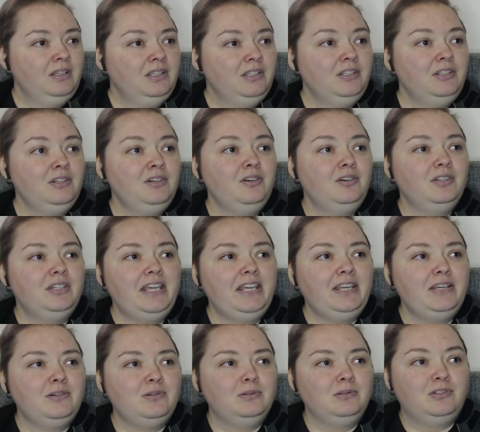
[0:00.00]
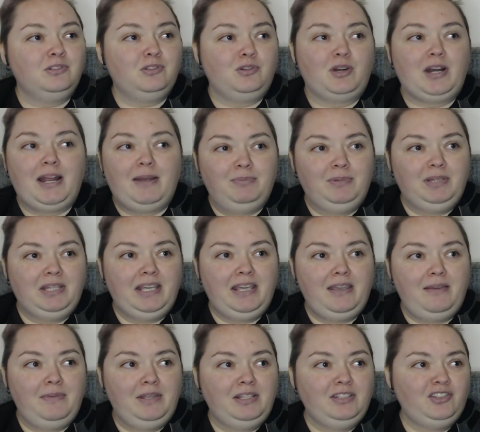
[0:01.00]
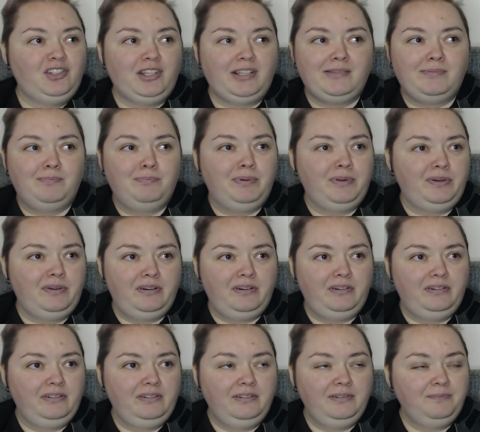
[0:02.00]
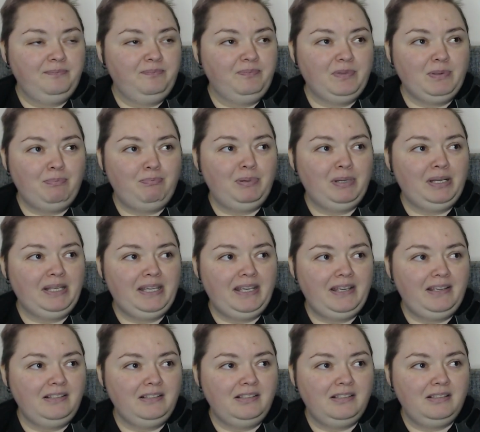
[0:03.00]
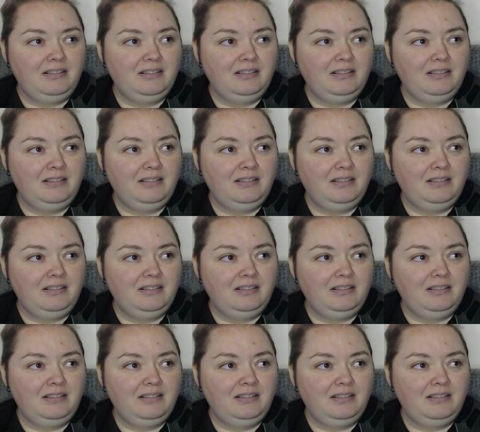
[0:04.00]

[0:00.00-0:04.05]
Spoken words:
You know, they could trap them and just burn the place.